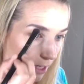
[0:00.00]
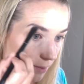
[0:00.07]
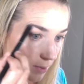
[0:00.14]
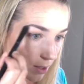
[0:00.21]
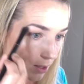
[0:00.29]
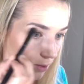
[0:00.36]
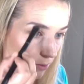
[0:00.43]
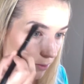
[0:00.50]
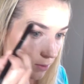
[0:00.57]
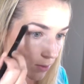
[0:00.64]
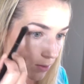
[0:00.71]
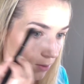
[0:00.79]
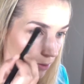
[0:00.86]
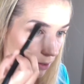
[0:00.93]
eyebrow,
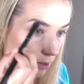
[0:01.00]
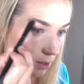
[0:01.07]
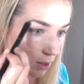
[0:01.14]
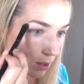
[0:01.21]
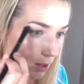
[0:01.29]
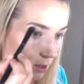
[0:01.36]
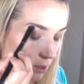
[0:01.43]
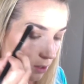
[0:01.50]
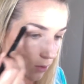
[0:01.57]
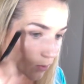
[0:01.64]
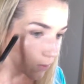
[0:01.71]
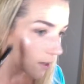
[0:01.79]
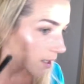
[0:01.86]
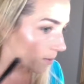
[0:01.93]
right